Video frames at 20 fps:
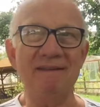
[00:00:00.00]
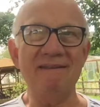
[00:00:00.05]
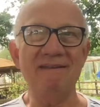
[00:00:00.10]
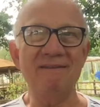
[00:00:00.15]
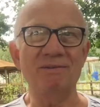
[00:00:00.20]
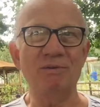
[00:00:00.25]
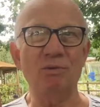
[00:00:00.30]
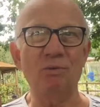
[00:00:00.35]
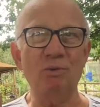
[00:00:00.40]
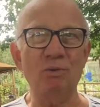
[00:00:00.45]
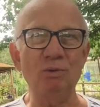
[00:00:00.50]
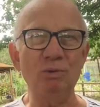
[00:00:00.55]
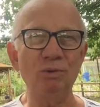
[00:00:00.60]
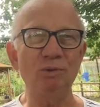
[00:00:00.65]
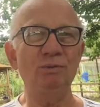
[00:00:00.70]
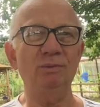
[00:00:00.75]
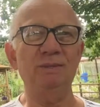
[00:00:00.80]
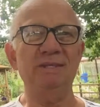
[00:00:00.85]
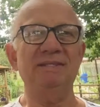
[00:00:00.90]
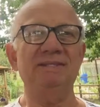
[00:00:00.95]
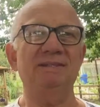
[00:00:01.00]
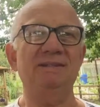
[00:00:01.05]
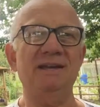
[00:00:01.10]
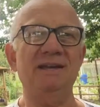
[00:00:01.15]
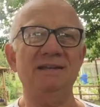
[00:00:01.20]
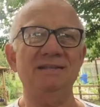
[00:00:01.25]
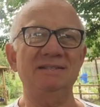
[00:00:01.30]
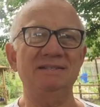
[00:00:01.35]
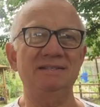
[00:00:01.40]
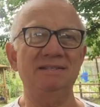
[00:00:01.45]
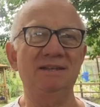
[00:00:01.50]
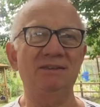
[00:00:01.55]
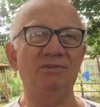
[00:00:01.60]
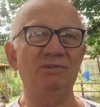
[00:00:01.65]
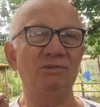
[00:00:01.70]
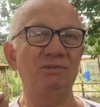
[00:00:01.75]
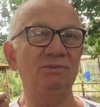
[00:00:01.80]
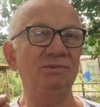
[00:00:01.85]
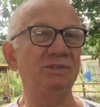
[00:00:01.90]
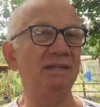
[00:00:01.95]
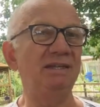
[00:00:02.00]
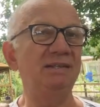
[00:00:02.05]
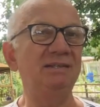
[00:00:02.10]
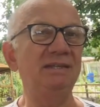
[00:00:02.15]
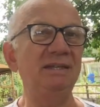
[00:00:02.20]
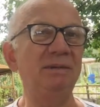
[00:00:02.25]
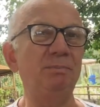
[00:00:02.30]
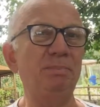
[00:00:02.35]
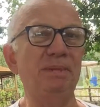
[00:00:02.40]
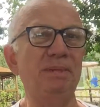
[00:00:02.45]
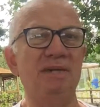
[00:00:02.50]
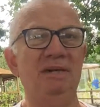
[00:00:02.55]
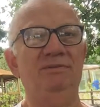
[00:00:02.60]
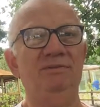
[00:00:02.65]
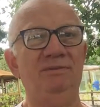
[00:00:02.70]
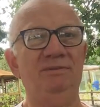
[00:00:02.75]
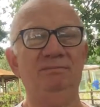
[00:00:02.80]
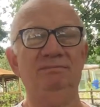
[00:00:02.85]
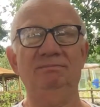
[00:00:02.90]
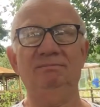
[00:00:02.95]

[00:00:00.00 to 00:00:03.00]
It's always an answer if you dig deep enough.